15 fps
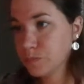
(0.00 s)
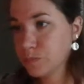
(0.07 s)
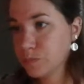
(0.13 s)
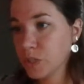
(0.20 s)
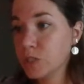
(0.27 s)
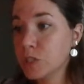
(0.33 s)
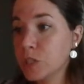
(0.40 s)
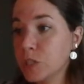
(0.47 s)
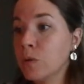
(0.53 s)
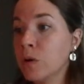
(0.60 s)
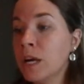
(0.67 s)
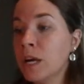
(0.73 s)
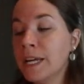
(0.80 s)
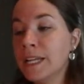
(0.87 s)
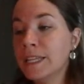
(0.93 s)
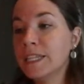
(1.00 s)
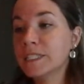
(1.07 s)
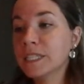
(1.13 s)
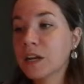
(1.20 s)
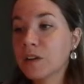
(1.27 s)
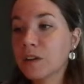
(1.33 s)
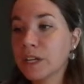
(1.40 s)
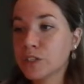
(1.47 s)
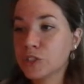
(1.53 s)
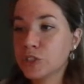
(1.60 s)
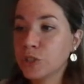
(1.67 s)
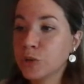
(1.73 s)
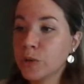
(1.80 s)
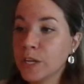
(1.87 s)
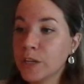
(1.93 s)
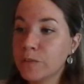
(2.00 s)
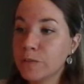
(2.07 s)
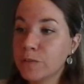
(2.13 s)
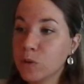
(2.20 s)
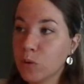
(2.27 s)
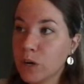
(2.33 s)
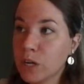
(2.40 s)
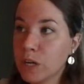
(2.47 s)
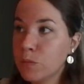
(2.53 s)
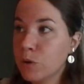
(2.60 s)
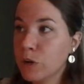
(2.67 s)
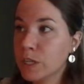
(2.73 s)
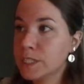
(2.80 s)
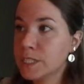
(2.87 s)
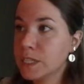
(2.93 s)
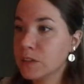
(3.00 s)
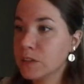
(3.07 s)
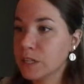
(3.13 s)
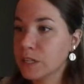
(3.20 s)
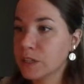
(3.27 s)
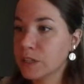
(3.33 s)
So this area too in Florida, we're going to take a look at the